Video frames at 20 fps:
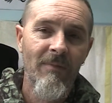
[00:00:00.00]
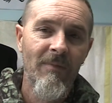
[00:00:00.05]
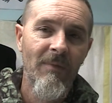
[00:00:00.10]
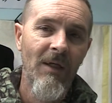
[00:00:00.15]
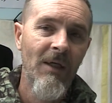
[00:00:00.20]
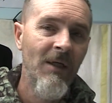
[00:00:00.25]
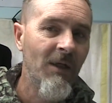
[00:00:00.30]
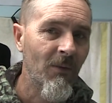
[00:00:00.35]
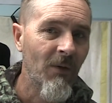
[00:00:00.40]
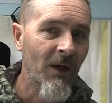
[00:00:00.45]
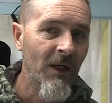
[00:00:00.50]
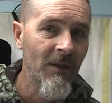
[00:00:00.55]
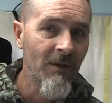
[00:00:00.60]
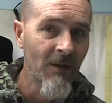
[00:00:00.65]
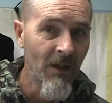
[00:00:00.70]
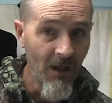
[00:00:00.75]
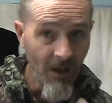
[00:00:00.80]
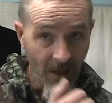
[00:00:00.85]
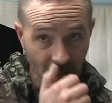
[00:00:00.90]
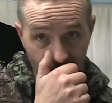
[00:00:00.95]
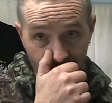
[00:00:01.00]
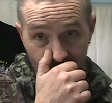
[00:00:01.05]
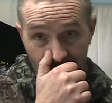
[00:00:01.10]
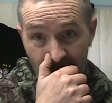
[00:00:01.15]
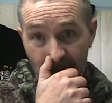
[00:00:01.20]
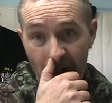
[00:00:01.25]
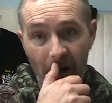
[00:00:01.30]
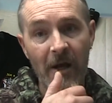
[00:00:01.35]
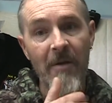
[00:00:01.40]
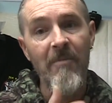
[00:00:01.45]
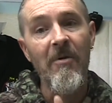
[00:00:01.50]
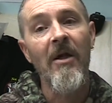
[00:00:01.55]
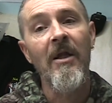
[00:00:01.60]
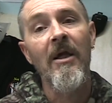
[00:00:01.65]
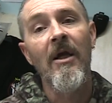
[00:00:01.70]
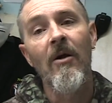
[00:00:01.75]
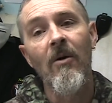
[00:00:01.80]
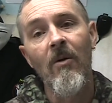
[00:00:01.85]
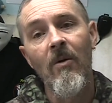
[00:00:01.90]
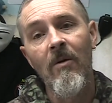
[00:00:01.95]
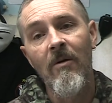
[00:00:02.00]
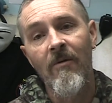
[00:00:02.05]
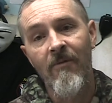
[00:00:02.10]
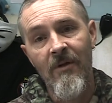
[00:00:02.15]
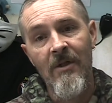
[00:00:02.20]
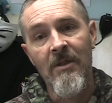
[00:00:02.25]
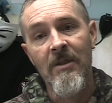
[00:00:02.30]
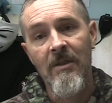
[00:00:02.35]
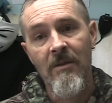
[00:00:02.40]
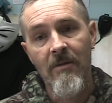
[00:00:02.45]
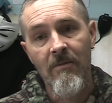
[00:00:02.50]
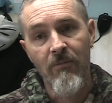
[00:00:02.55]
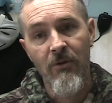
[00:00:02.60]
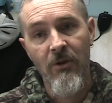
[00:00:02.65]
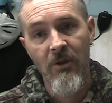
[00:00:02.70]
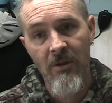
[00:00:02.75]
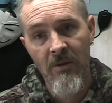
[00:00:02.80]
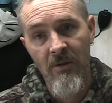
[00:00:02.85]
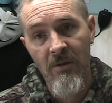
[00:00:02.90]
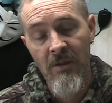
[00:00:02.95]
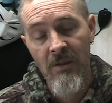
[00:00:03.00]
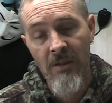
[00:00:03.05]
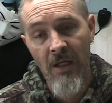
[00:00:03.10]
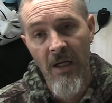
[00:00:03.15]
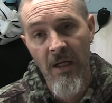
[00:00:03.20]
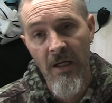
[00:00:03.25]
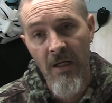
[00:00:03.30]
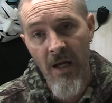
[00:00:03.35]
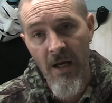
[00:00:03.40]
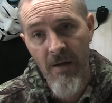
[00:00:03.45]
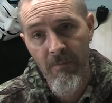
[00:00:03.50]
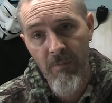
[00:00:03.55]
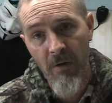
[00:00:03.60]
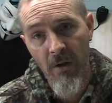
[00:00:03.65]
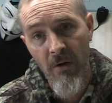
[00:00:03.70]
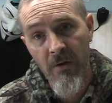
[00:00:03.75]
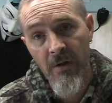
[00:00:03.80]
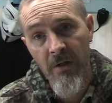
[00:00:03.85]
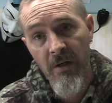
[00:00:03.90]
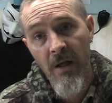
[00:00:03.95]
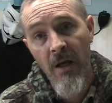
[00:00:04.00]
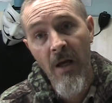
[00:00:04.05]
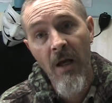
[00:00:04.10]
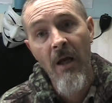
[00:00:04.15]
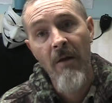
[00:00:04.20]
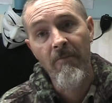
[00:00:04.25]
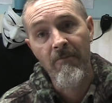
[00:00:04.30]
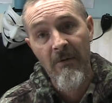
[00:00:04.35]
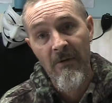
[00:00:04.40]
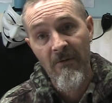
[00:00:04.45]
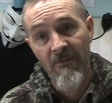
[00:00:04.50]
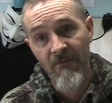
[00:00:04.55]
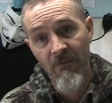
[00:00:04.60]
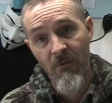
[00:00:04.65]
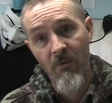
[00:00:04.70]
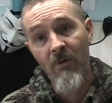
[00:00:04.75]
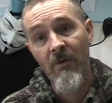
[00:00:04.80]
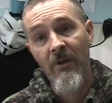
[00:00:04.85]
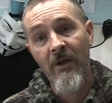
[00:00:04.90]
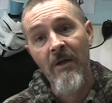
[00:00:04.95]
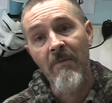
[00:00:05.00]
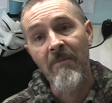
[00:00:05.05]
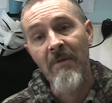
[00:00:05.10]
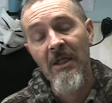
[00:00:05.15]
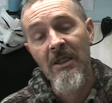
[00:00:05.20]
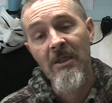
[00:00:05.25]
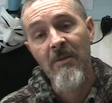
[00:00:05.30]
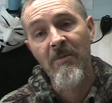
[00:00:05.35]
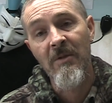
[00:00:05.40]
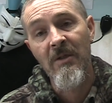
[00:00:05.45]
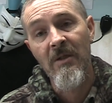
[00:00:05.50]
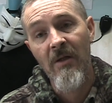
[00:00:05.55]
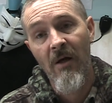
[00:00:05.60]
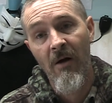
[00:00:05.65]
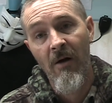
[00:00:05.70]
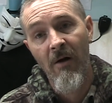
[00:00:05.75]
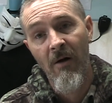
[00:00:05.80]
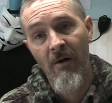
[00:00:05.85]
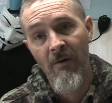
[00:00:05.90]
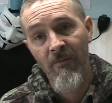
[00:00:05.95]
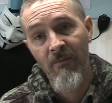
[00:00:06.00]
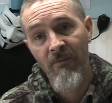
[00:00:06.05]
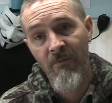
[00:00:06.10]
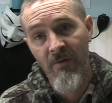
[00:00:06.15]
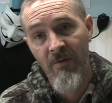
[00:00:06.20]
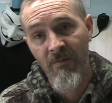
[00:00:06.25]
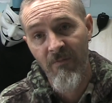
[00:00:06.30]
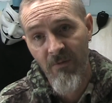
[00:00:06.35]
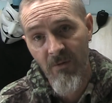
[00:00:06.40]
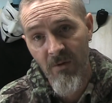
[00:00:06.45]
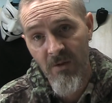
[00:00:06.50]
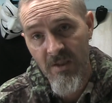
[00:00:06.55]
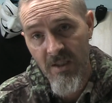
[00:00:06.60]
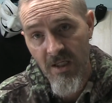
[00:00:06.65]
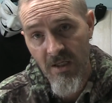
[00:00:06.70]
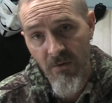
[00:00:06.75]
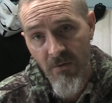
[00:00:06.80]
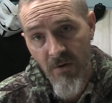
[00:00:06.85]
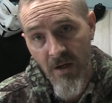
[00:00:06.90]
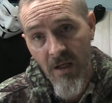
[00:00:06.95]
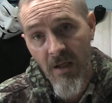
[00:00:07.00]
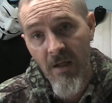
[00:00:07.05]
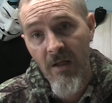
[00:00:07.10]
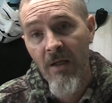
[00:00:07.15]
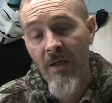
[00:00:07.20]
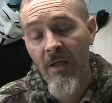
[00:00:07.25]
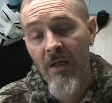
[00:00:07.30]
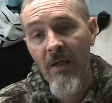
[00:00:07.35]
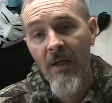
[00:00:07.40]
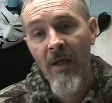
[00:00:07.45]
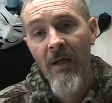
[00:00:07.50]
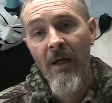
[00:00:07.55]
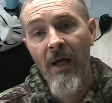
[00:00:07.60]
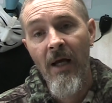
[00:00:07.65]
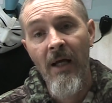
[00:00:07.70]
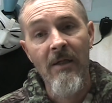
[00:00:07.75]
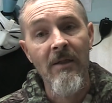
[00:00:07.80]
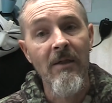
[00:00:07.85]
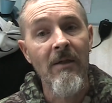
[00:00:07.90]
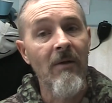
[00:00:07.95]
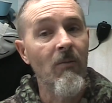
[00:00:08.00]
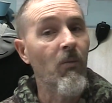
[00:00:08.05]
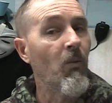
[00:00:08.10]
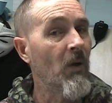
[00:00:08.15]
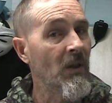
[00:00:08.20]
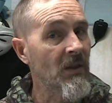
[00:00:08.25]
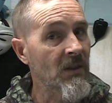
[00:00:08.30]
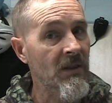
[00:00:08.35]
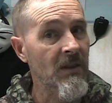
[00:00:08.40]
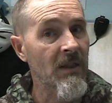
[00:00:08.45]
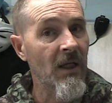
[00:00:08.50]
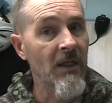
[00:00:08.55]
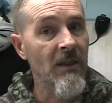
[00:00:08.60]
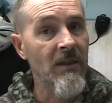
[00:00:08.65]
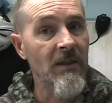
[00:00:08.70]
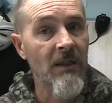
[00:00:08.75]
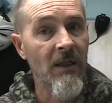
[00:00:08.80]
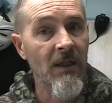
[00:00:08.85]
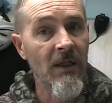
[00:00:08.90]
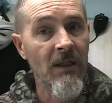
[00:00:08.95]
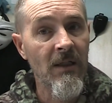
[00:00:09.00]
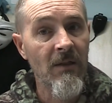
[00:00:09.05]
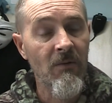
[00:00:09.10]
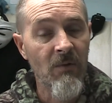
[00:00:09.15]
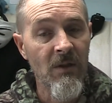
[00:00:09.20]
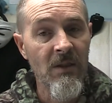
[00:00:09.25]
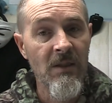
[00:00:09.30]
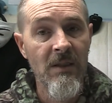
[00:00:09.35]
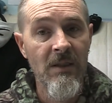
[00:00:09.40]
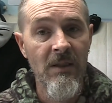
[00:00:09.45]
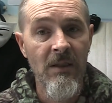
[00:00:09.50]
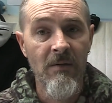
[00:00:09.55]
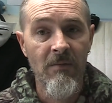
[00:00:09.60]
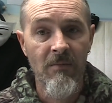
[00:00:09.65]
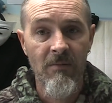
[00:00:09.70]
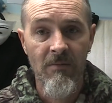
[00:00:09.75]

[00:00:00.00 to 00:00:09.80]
Anyway, hopefully I am going to get all of this produced and uploaded before the commencement of the first hearing. Once the